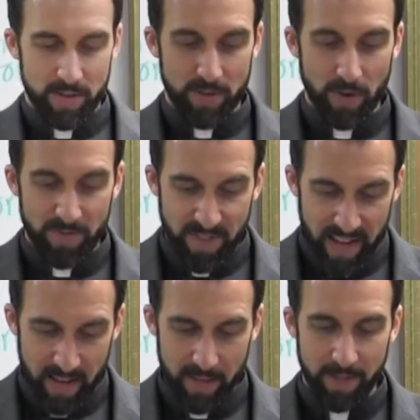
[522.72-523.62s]
So
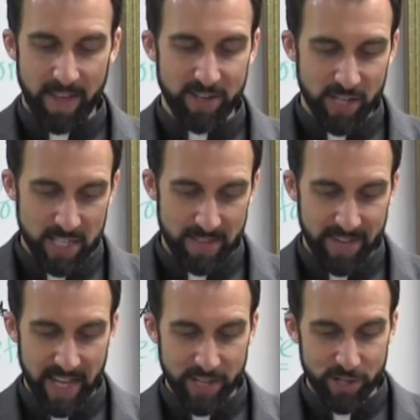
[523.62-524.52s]
faith and
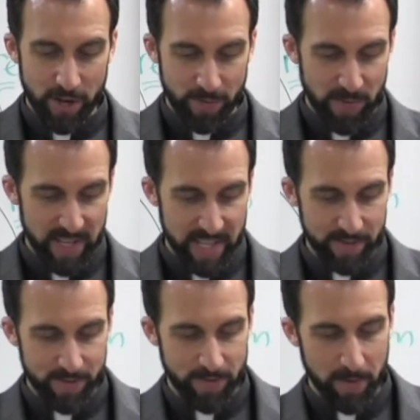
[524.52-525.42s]
justification are free
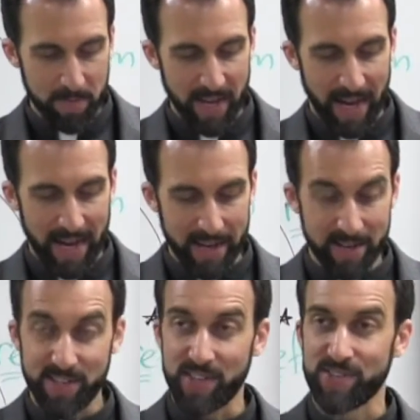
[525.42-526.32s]
gifts from
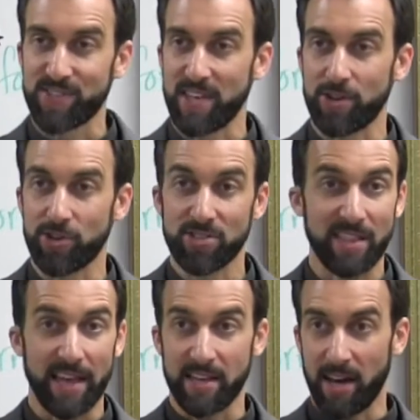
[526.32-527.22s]
God to sinners
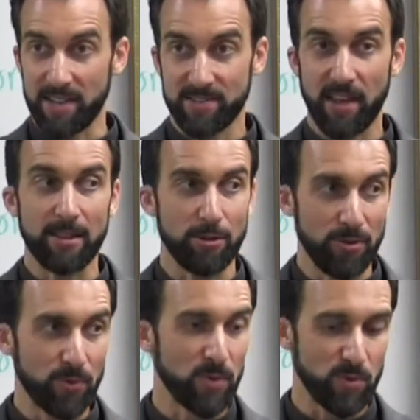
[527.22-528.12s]
like us, and
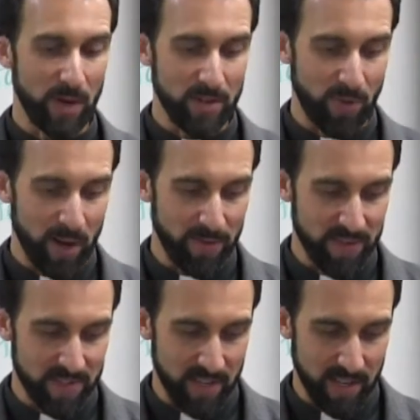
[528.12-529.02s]
Luther was well aware of
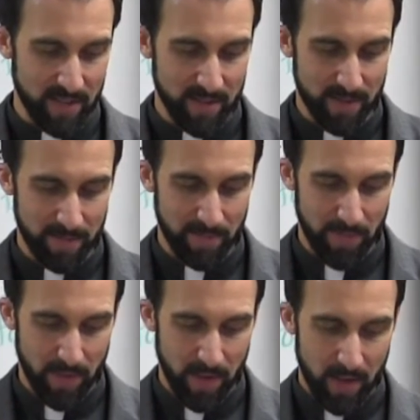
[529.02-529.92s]
his sins.
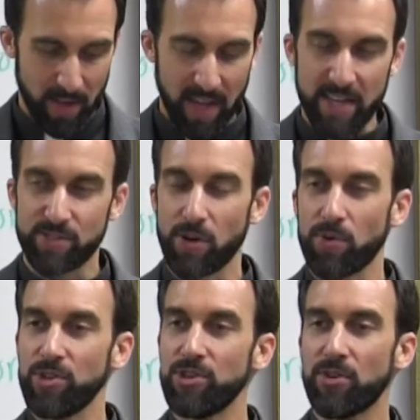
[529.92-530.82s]
And
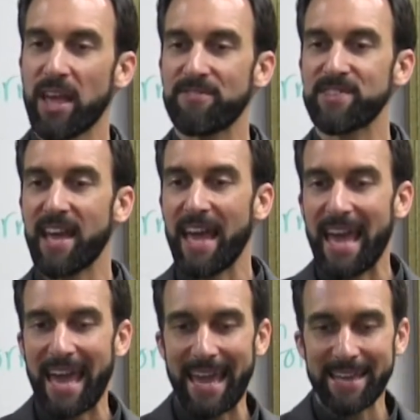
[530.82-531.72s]
so you don't have to
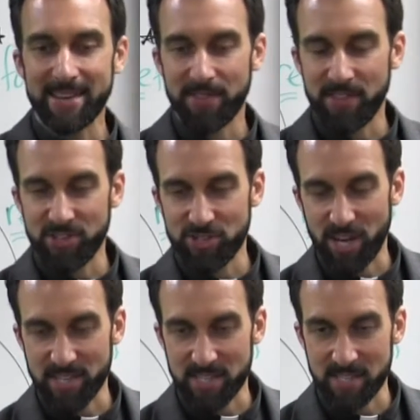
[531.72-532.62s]
hate this
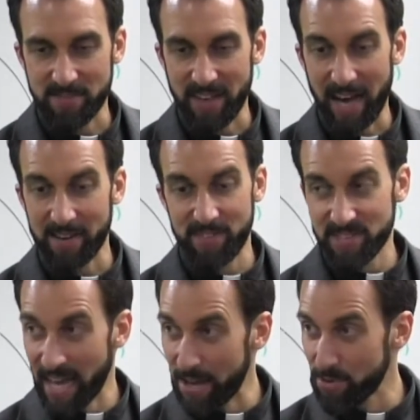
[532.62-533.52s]
justice of God, of this
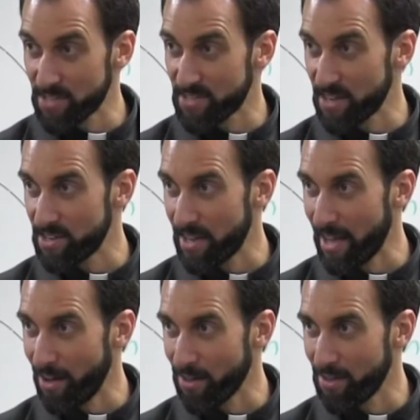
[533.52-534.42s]
God who can send you to
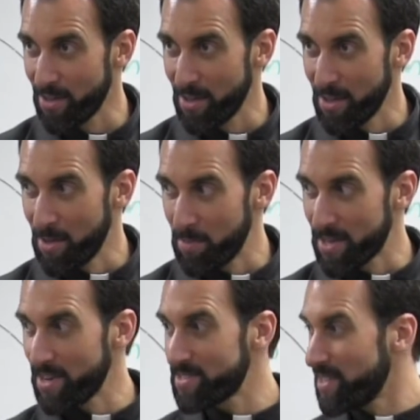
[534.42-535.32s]
hell,
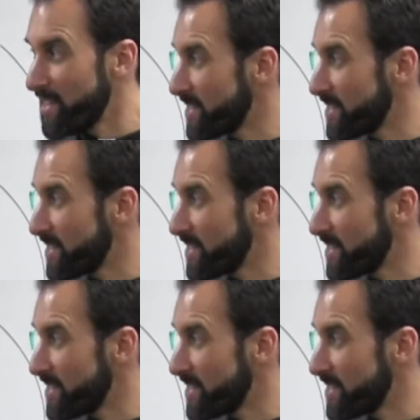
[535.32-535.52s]
because